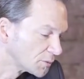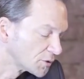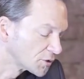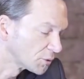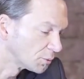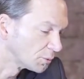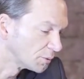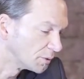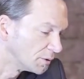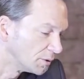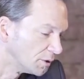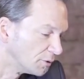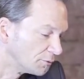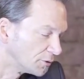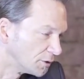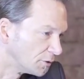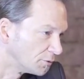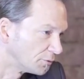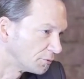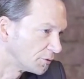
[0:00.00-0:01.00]
So
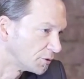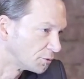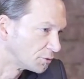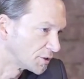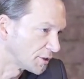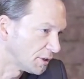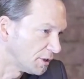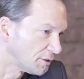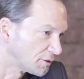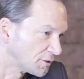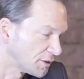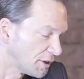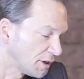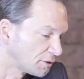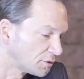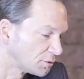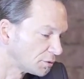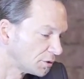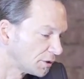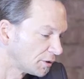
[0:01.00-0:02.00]
if the result is
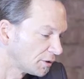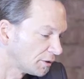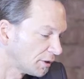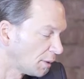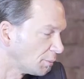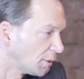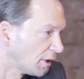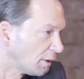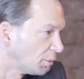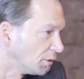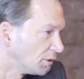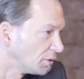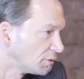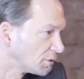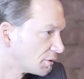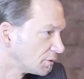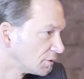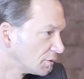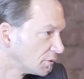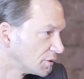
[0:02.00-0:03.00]
accurate, I'm happy.
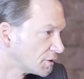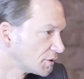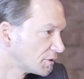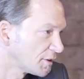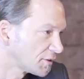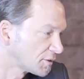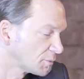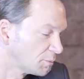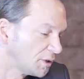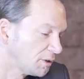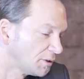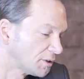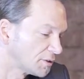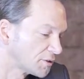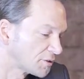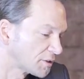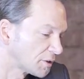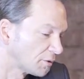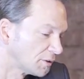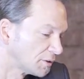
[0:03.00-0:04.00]
This doesn't mean
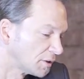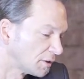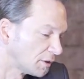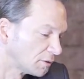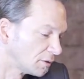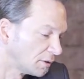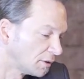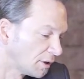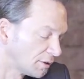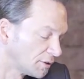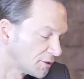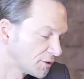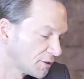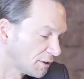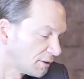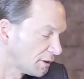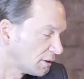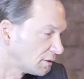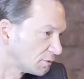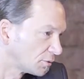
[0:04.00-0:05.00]
necessarily that I
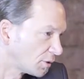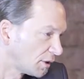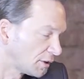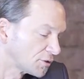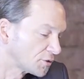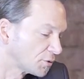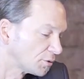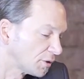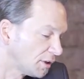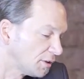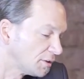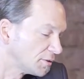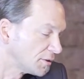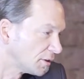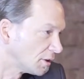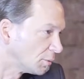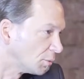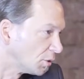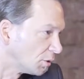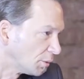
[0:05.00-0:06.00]
understood
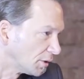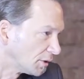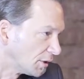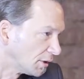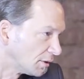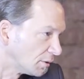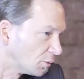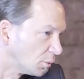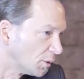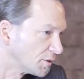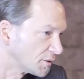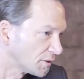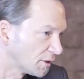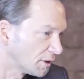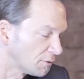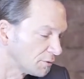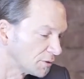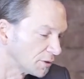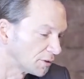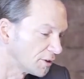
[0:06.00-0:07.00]
anything about my data. Once I
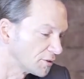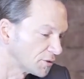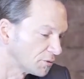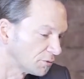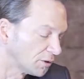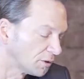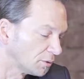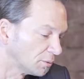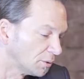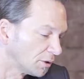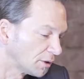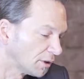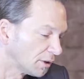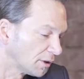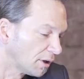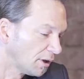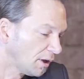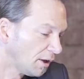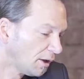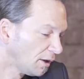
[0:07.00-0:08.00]
have the classifier
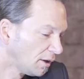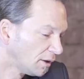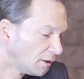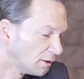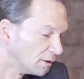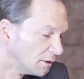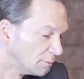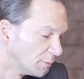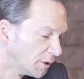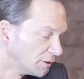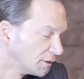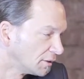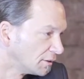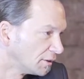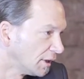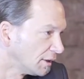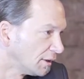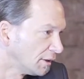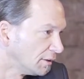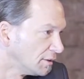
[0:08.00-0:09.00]
working, I didn't
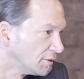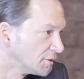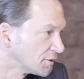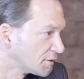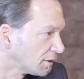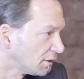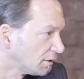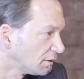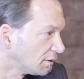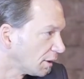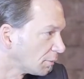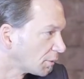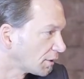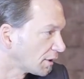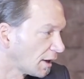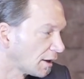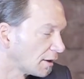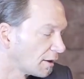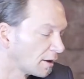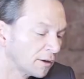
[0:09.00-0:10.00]
gain any insight.
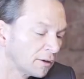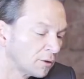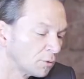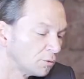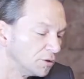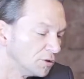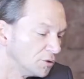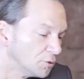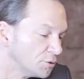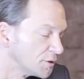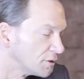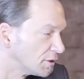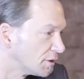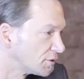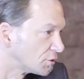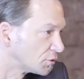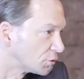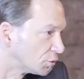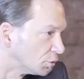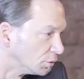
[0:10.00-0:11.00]
I can only use it
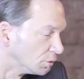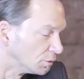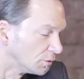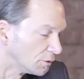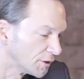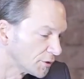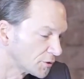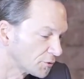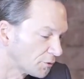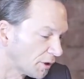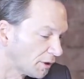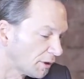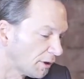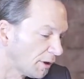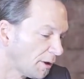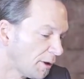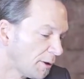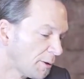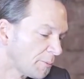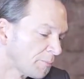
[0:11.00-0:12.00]
as a tool. That's fine.
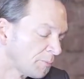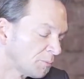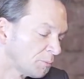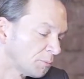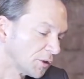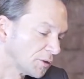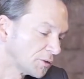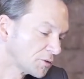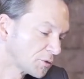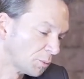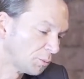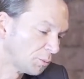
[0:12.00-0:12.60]
But it's